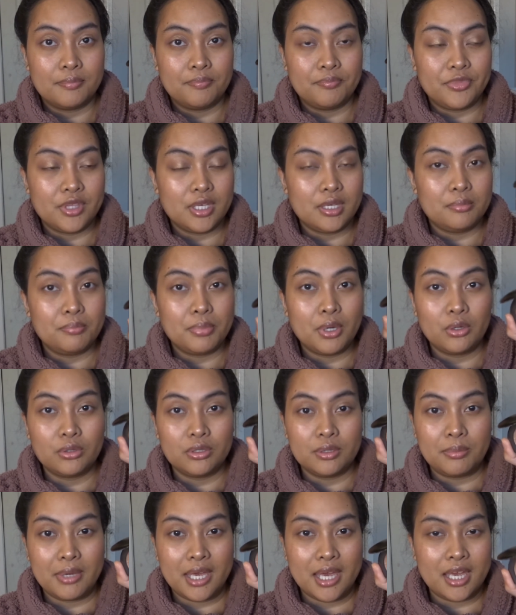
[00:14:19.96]
the Peau
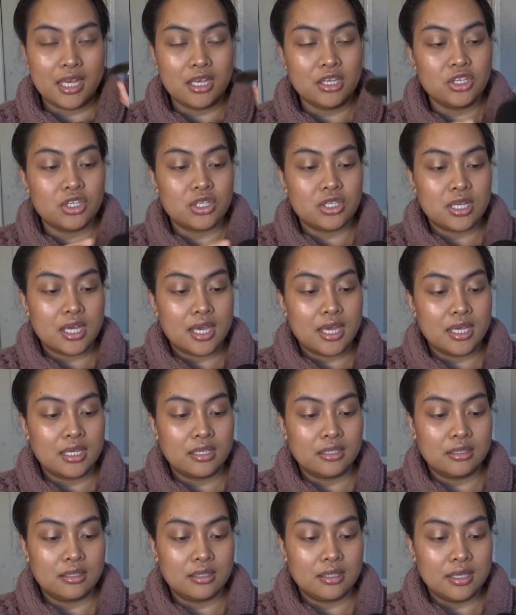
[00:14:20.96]
de Peche,
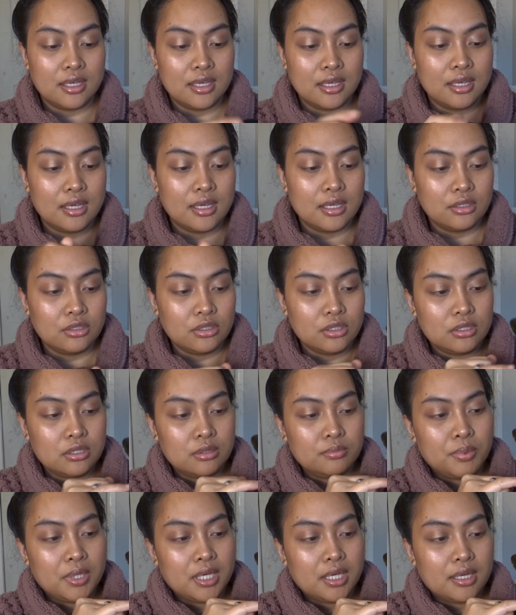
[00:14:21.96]
and
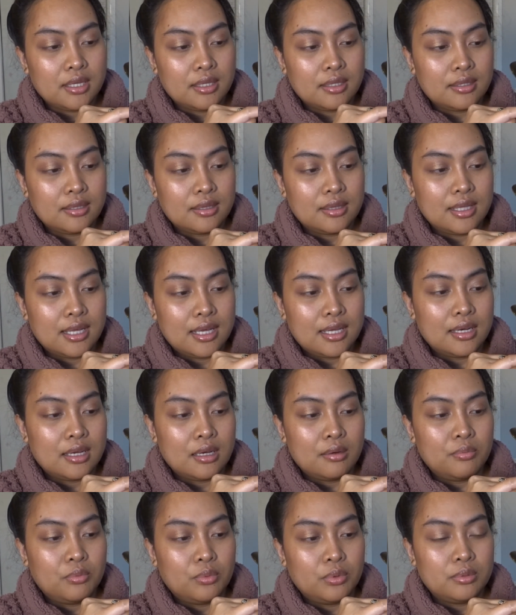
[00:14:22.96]
just pick that
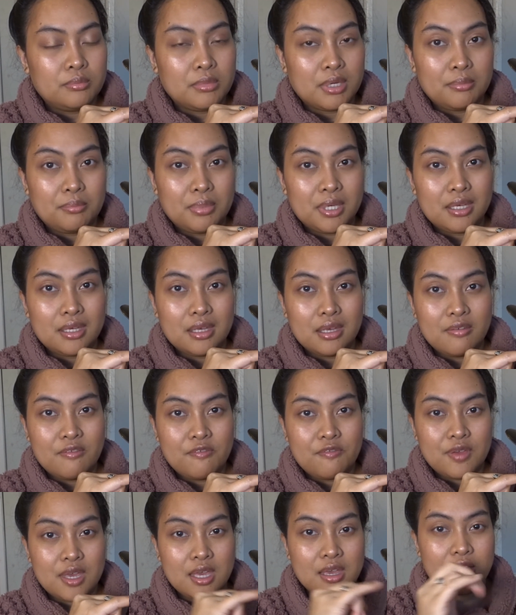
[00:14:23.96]
up with my pinky
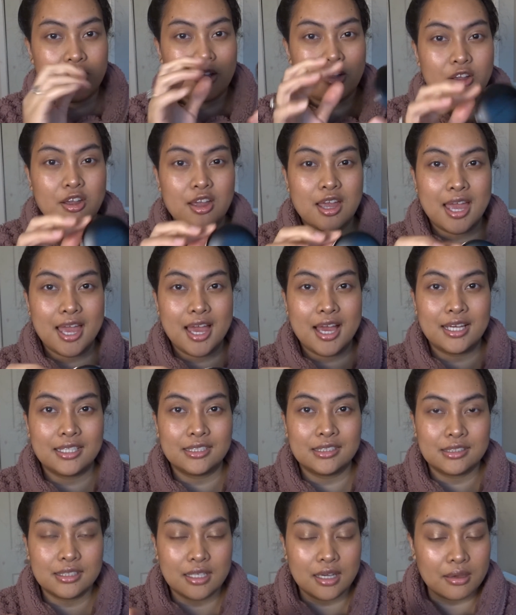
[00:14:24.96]
finger,
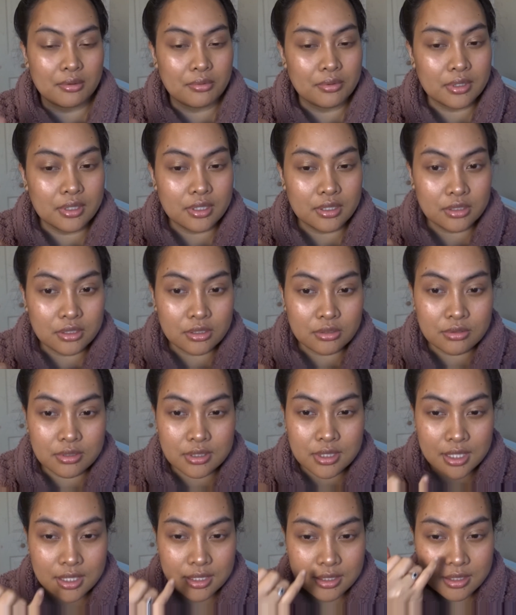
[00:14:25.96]
and I want to use
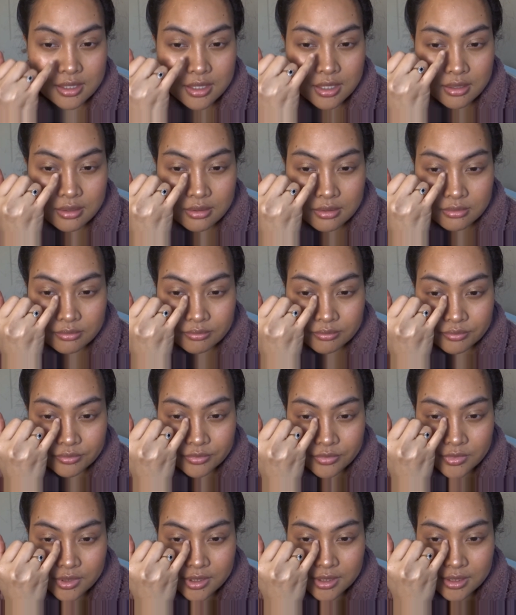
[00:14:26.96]
it
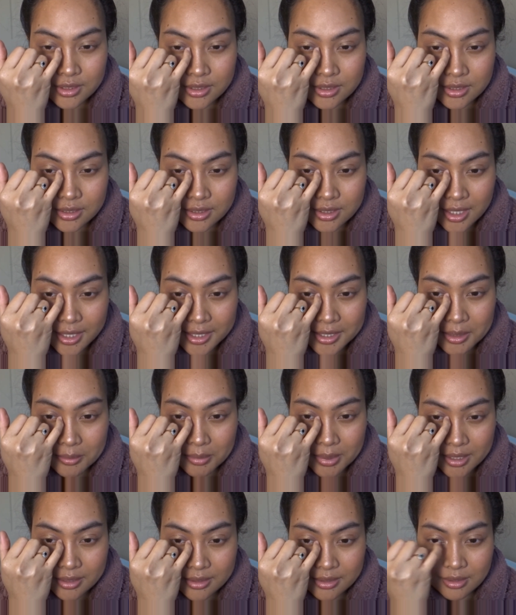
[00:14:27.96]
just a tiny
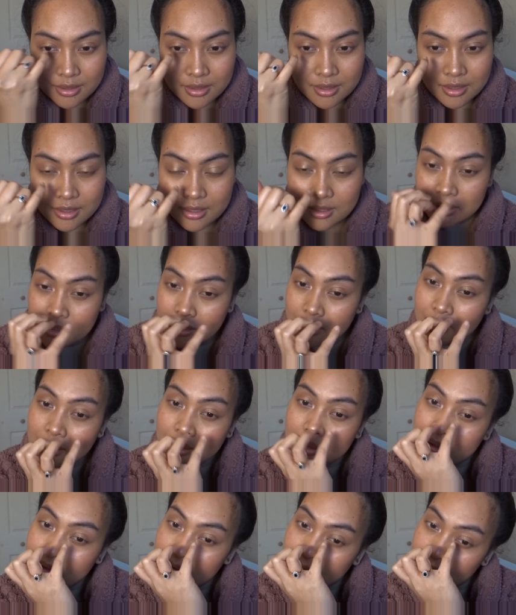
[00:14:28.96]
bit
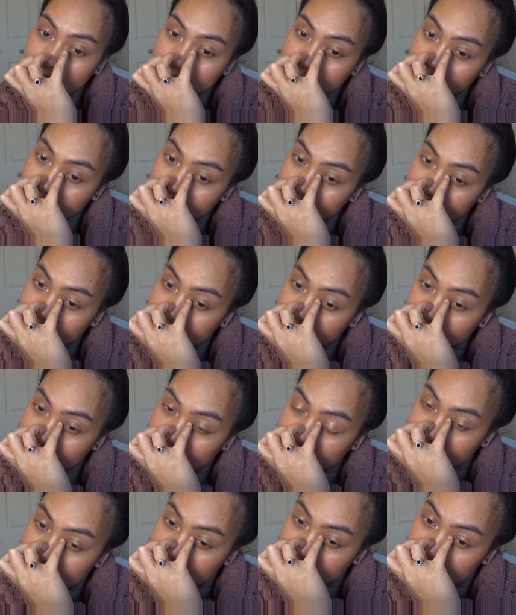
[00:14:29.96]

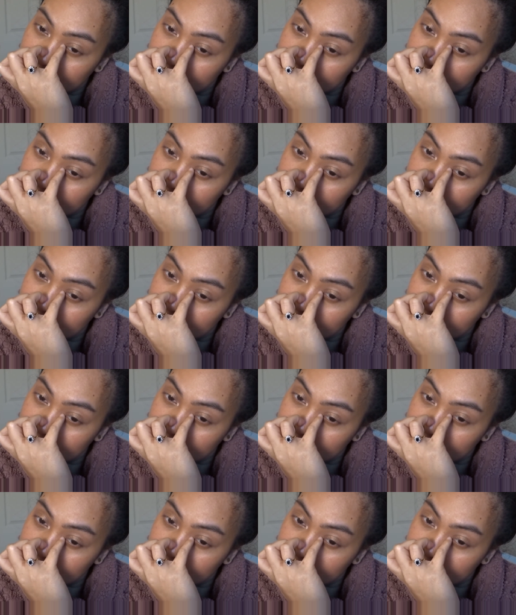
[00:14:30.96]
on